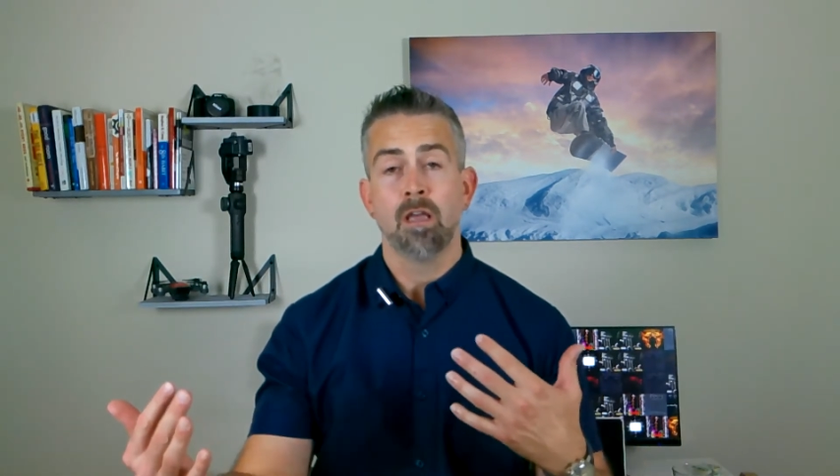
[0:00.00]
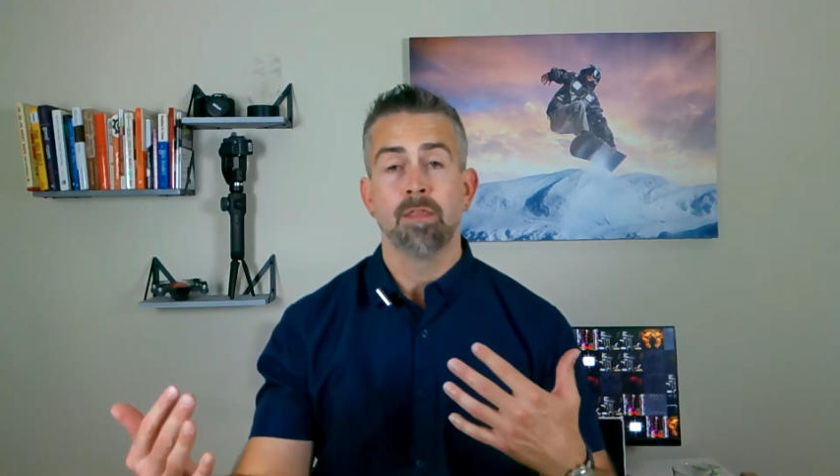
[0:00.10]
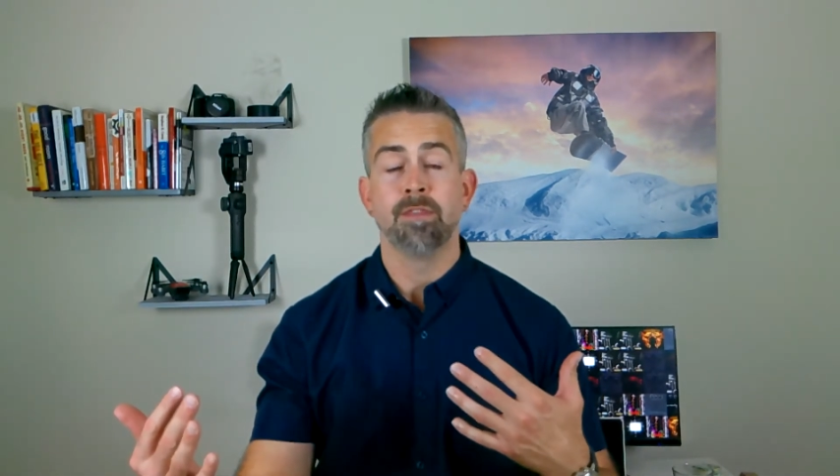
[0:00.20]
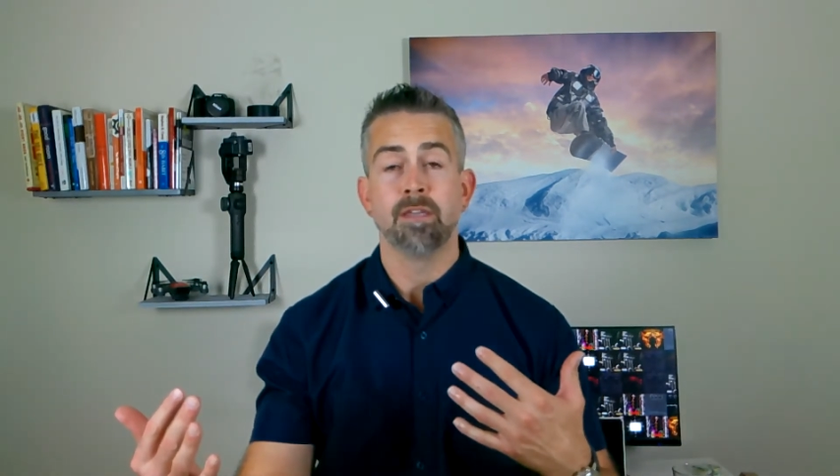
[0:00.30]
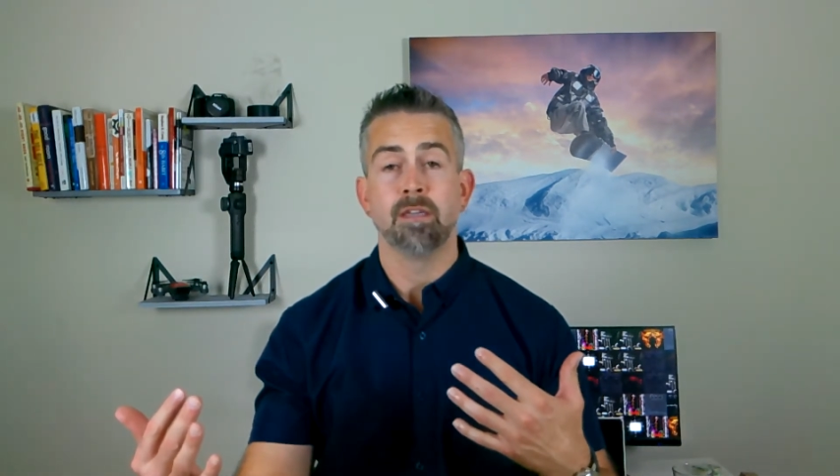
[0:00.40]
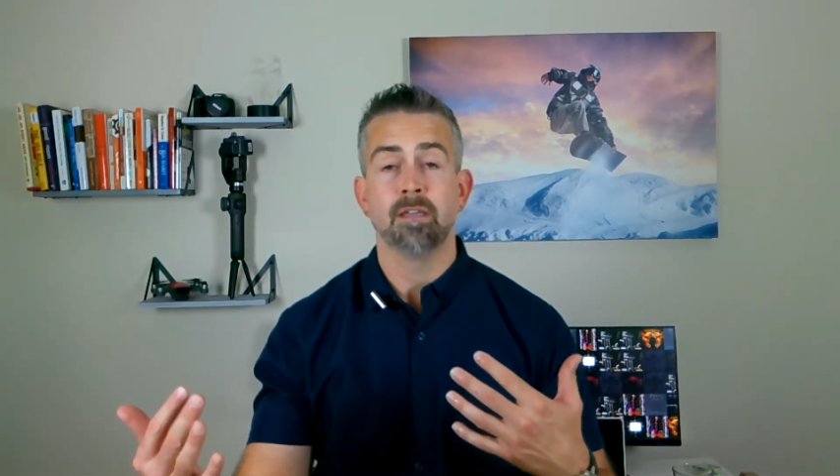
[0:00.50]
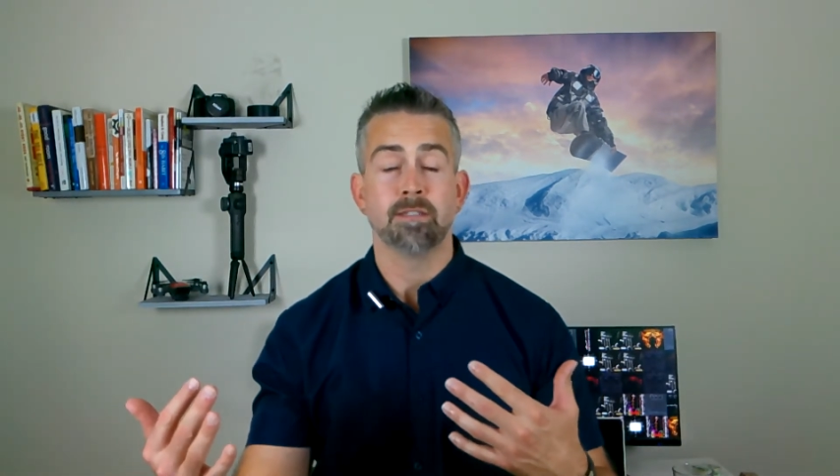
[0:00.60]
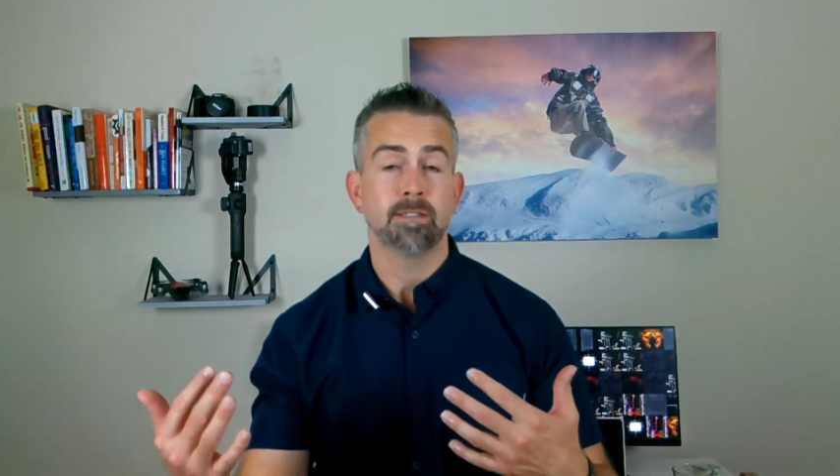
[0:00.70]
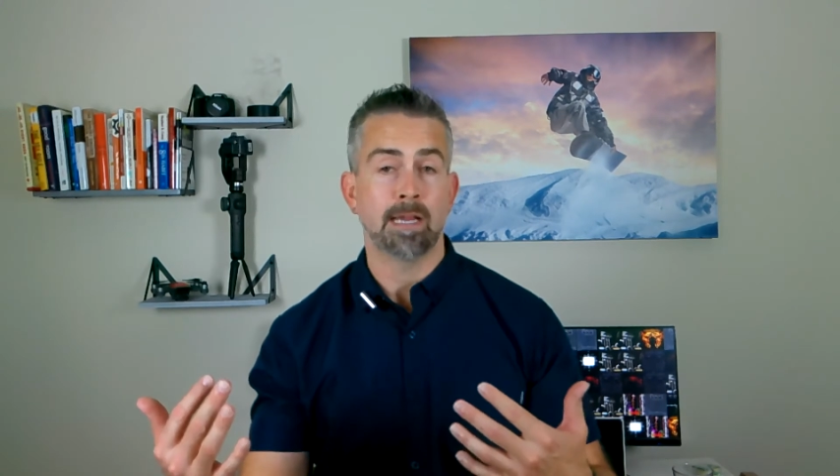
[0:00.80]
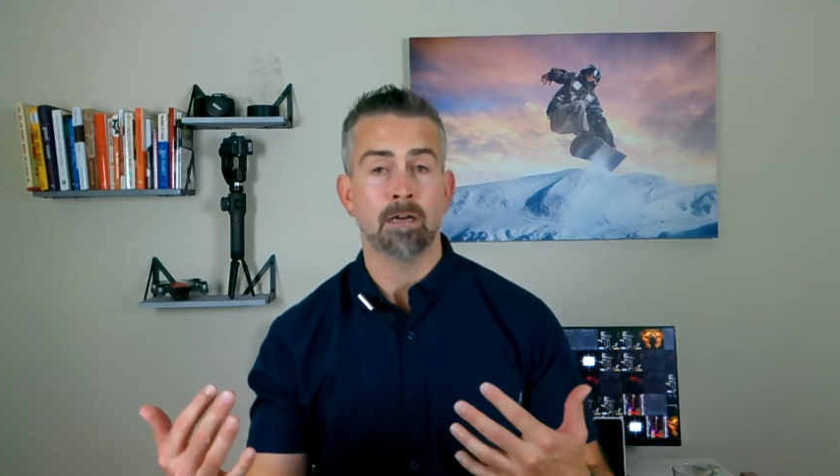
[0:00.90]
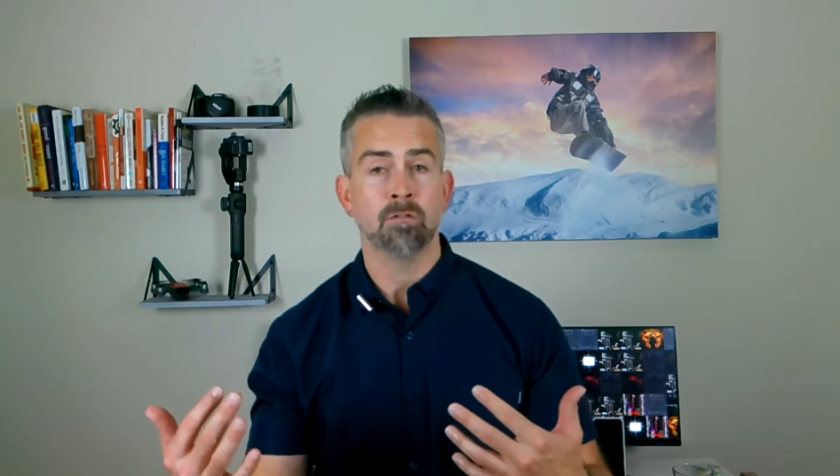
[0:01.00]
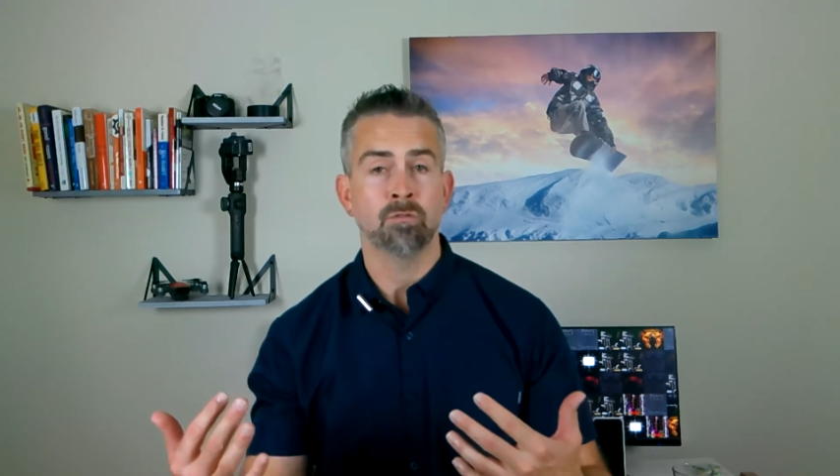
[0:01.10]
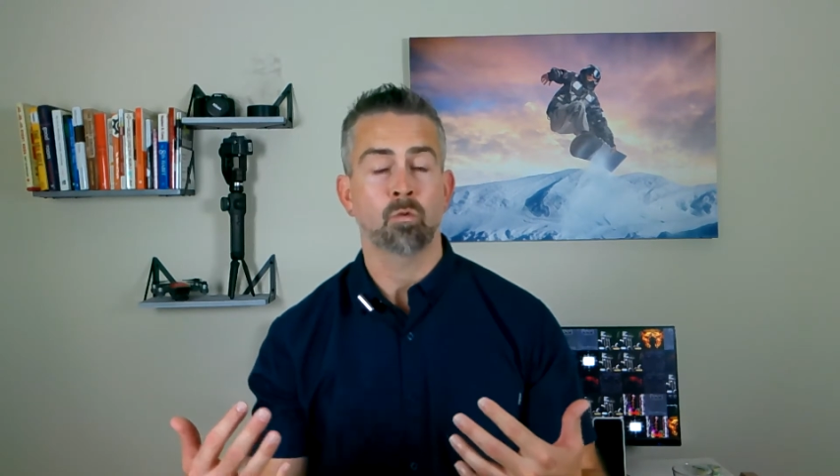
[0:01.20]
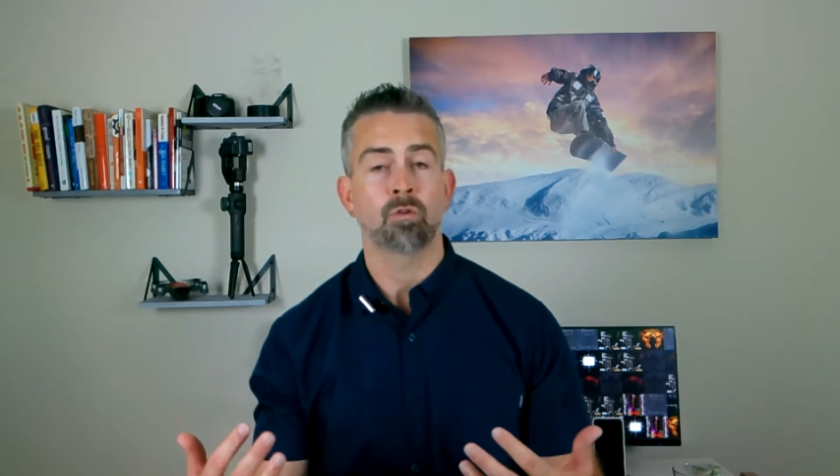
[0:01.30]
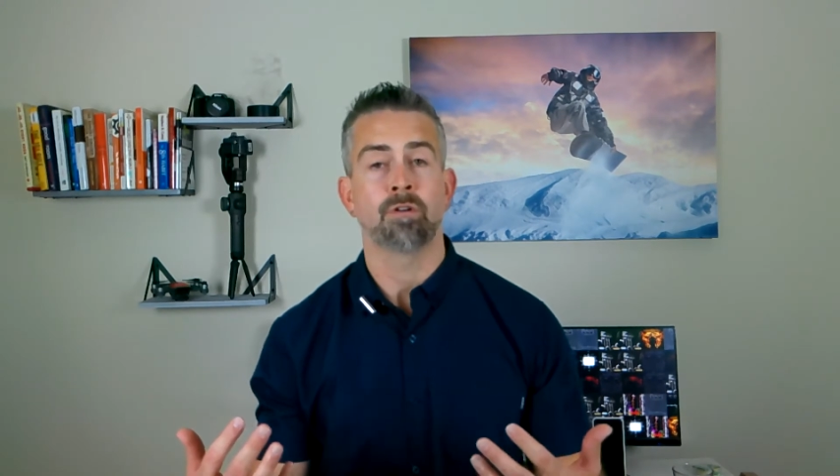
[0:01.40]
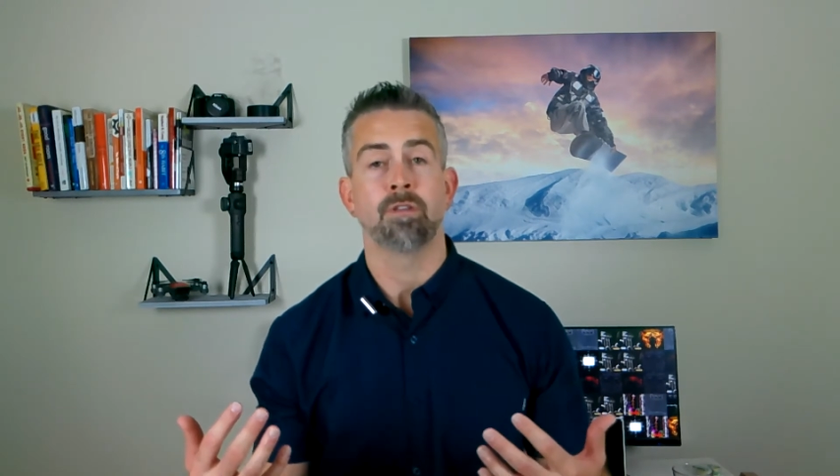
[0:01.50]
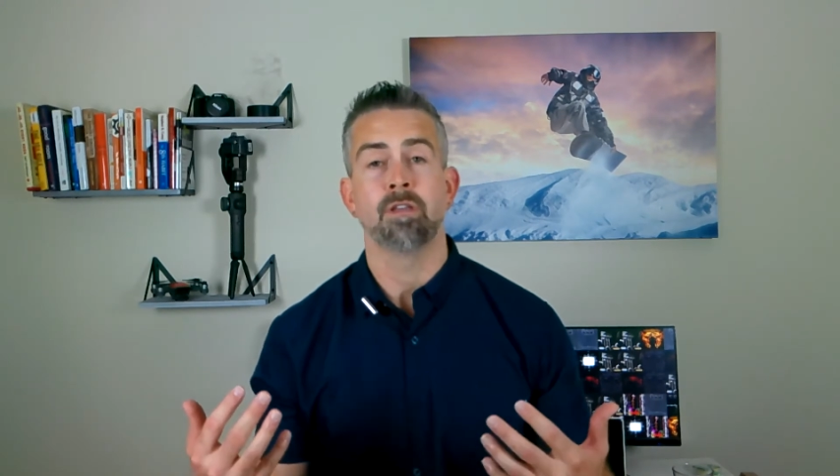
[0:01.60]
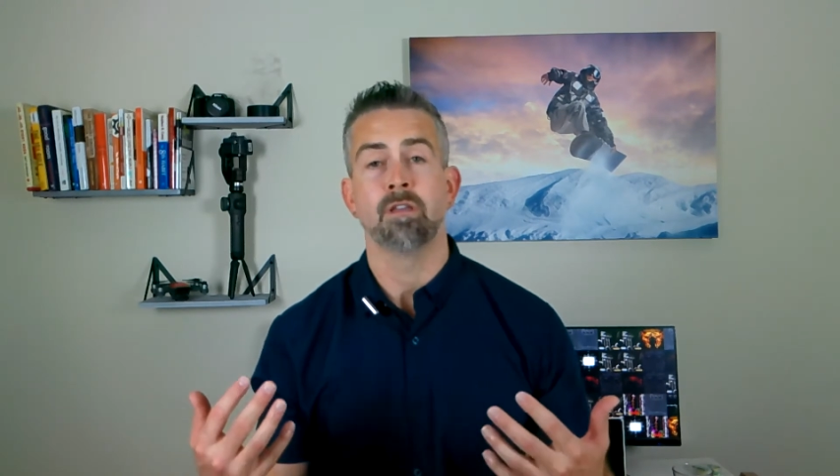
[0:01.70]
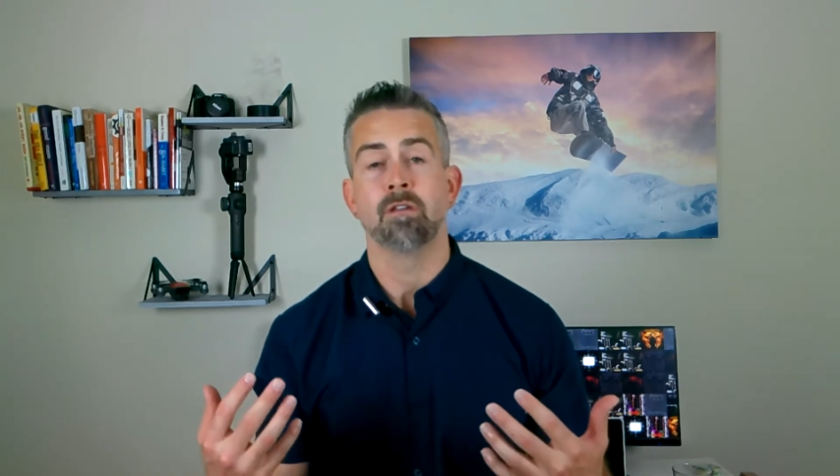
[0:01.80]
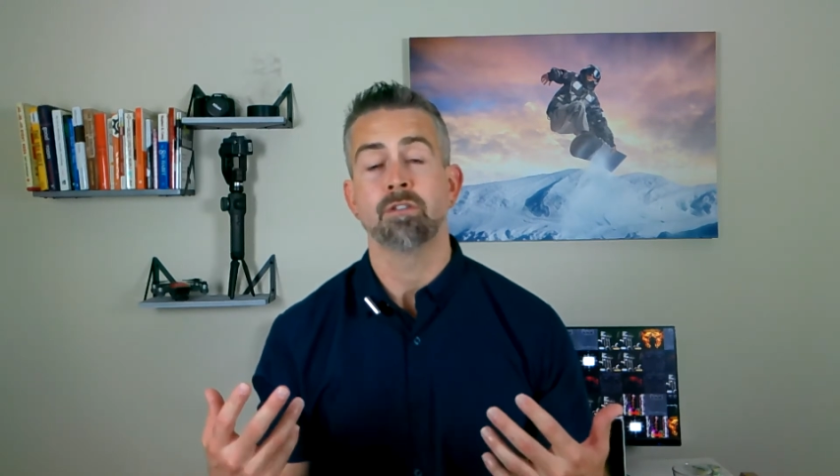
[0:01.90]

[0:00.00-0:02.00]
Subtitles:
the sound or the